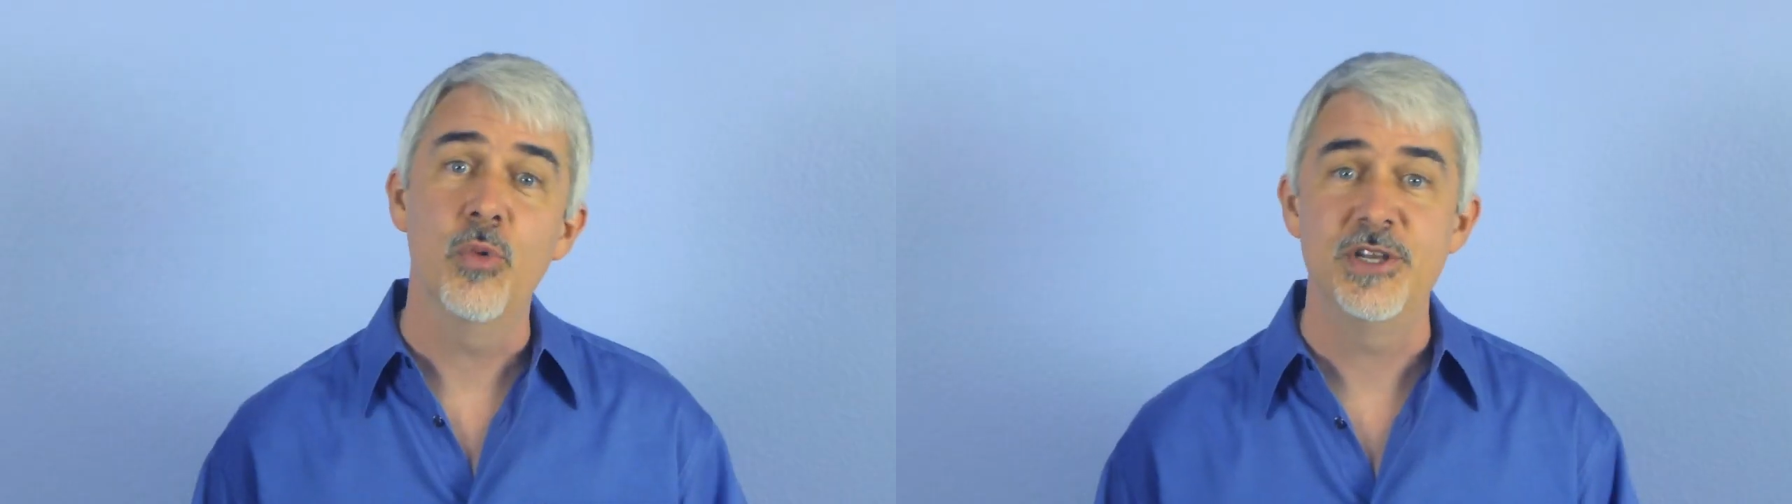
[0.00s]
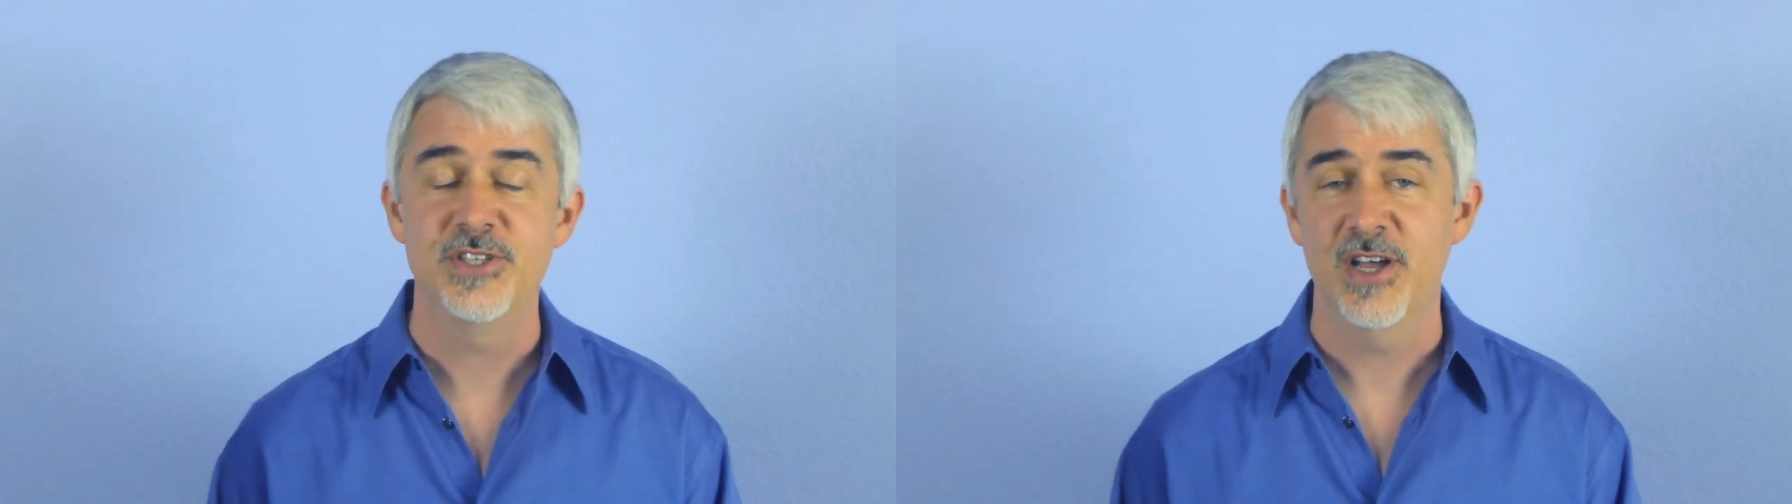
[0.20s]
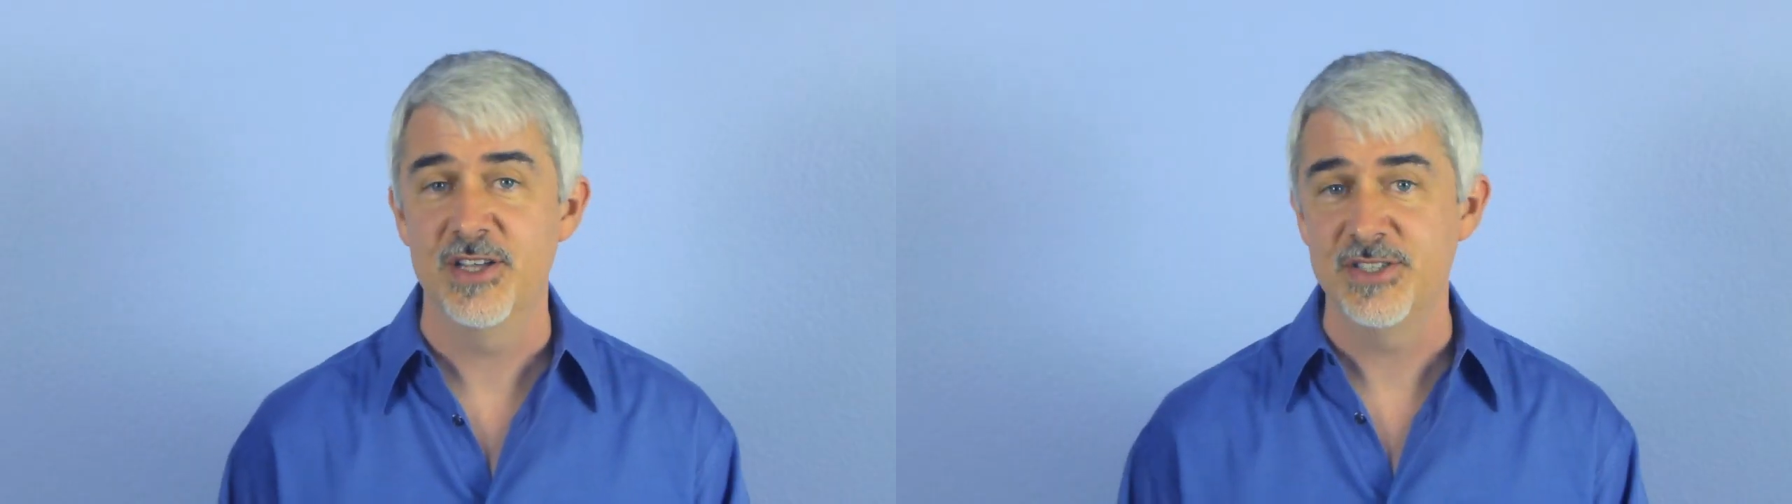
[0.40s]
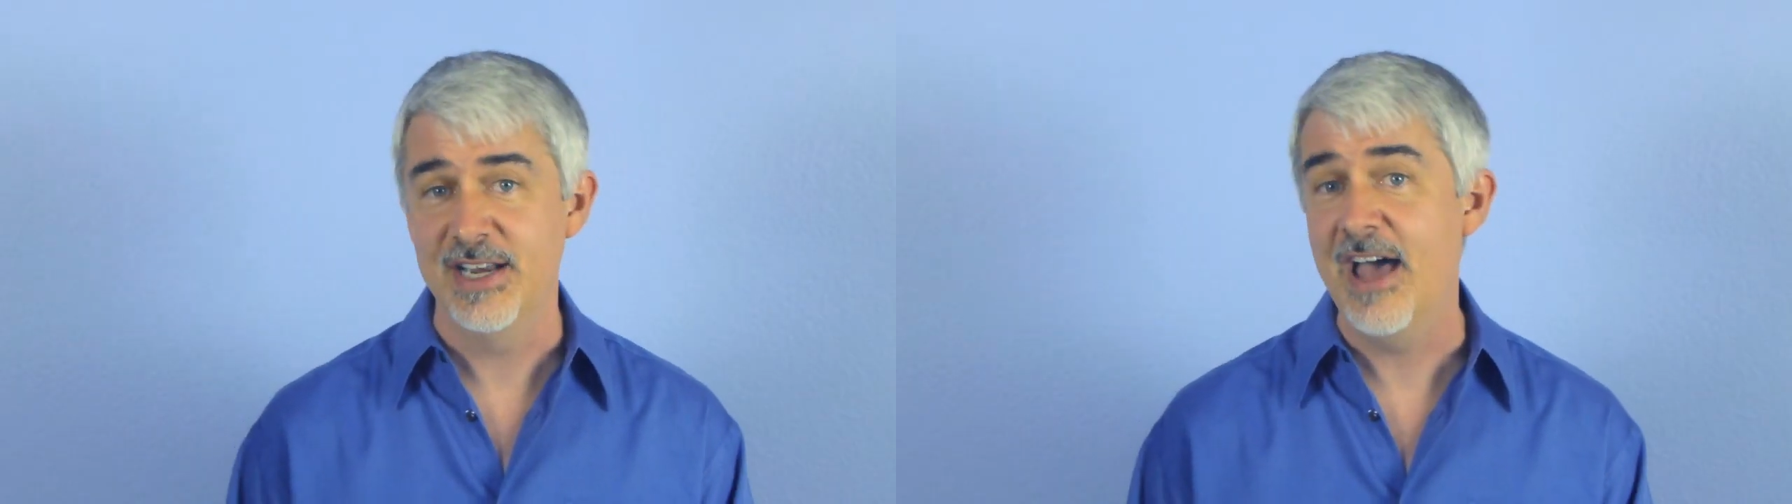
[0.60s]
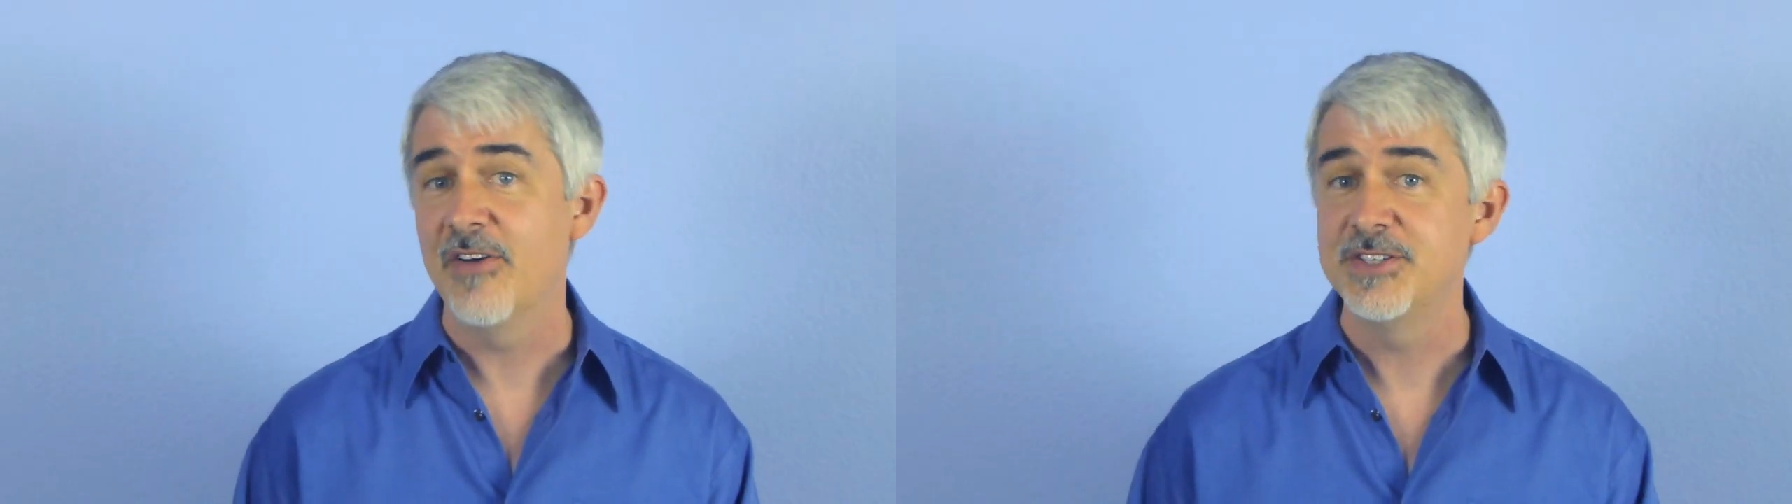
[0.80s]
which does
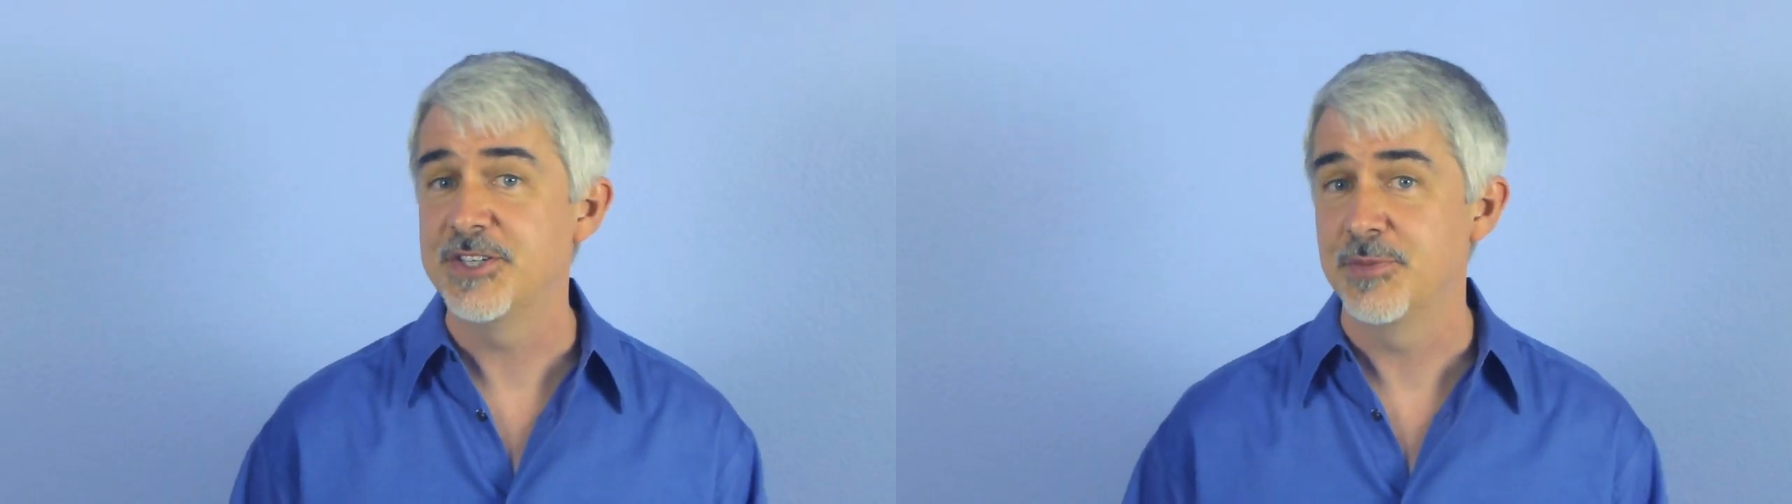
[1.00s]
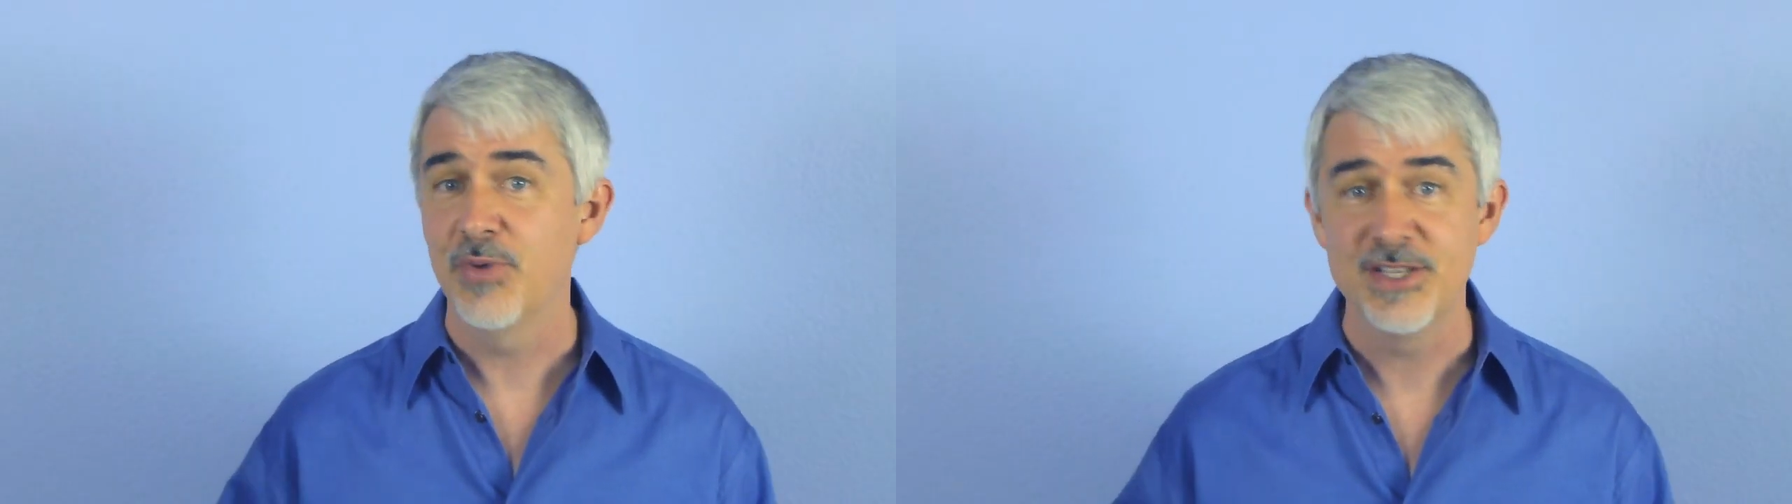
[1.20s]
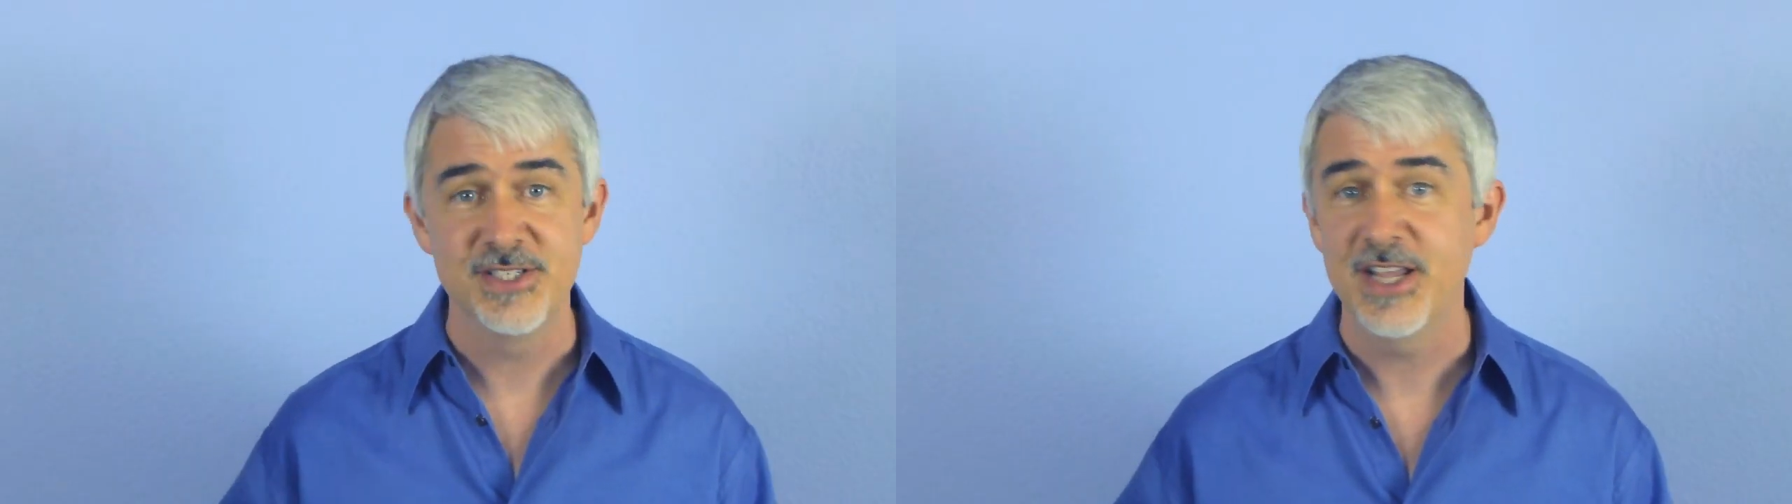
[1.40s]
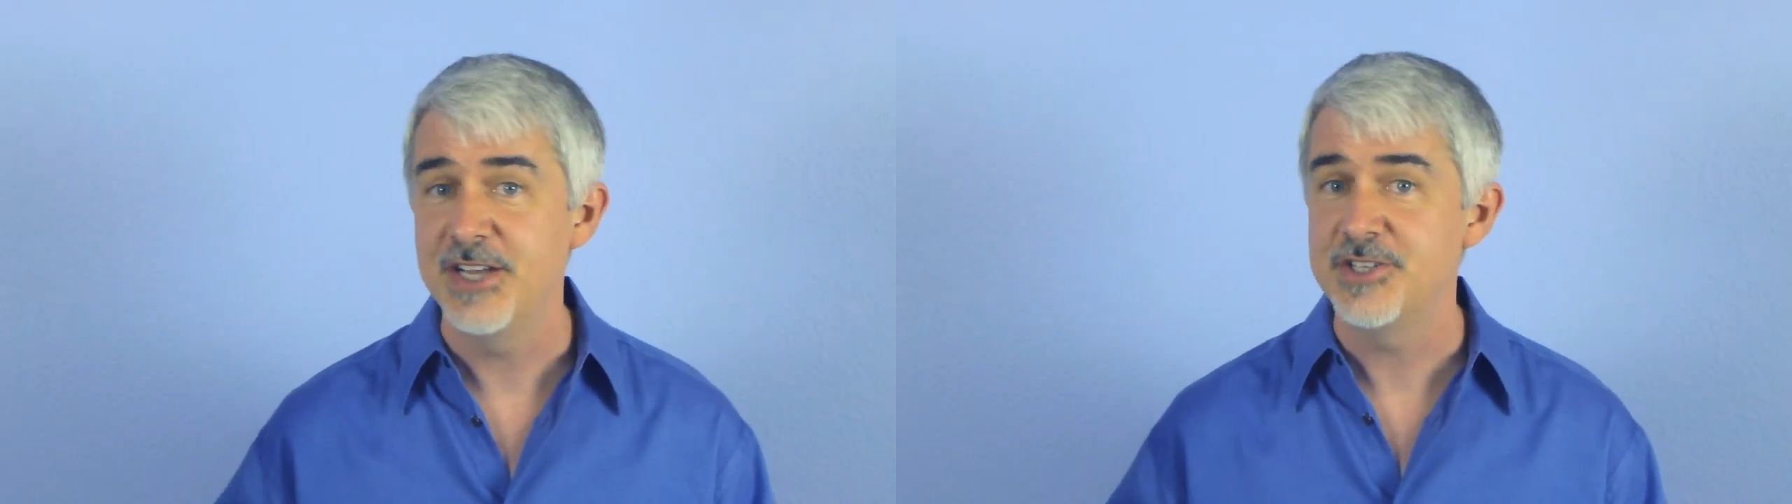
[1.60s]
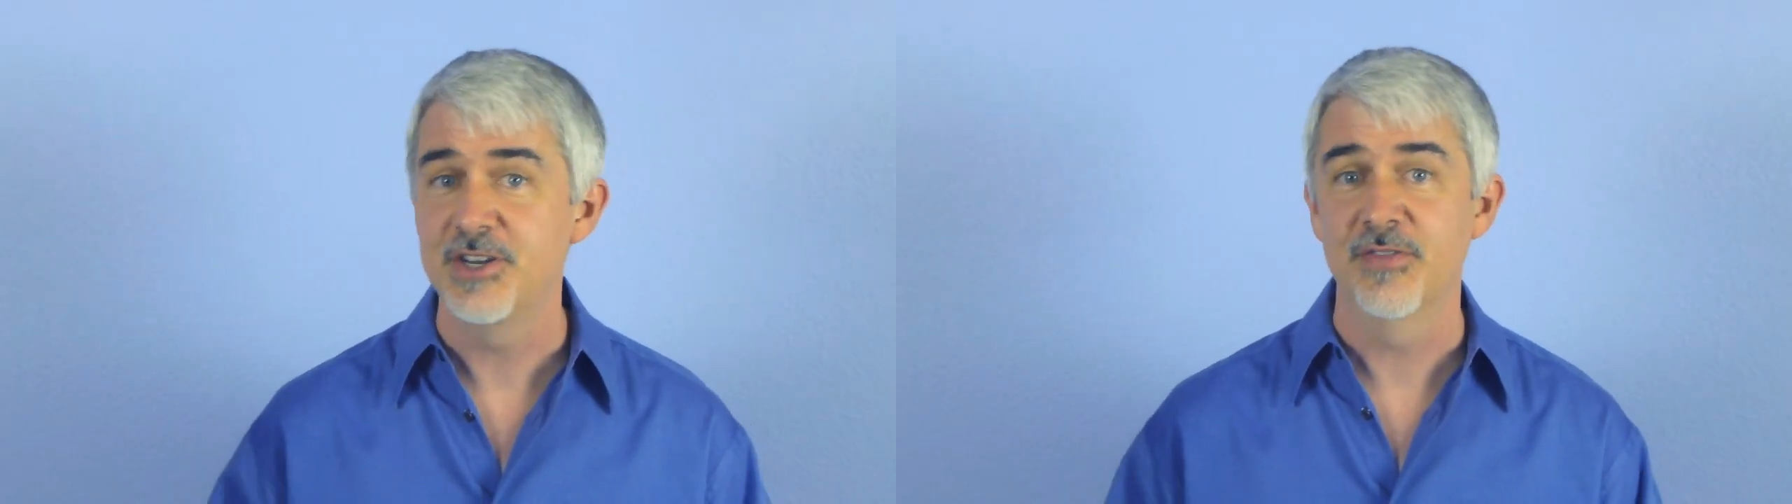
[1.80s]
analysis and presentation